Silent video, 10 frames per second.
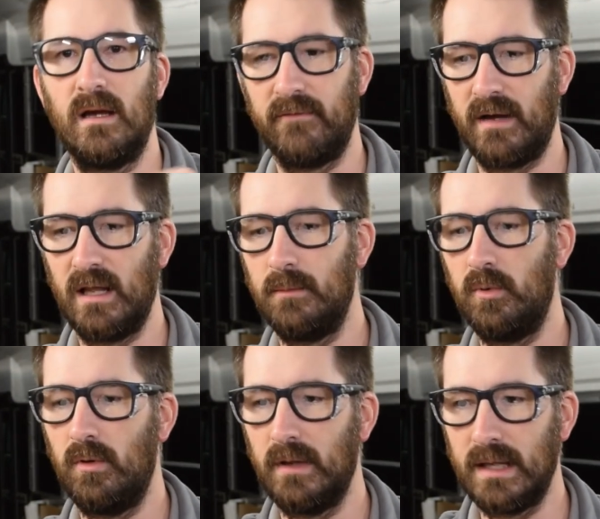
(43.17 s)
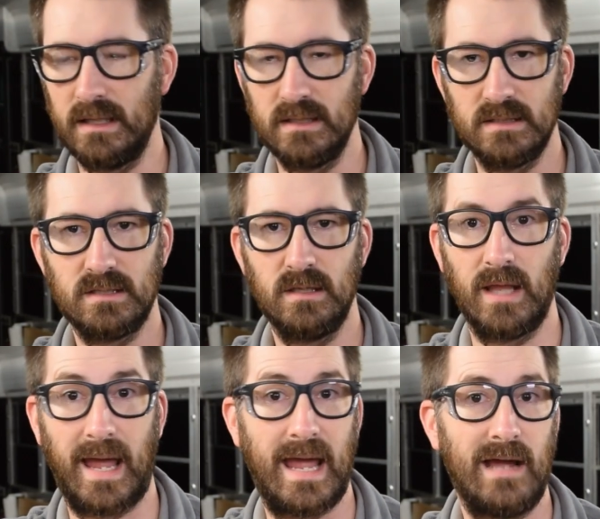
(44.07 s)
available is the
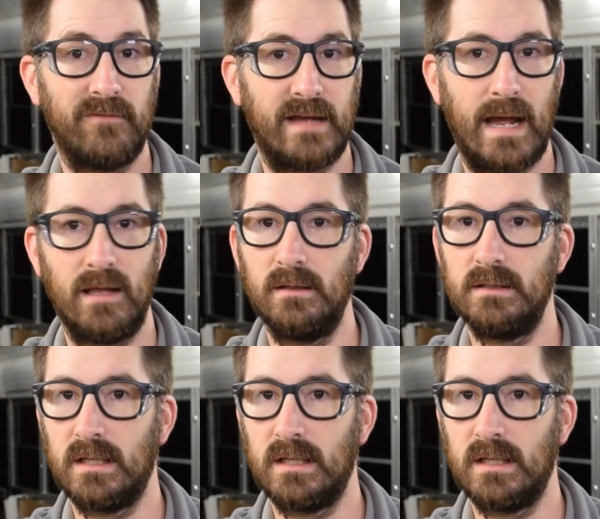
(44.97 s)
half-gallon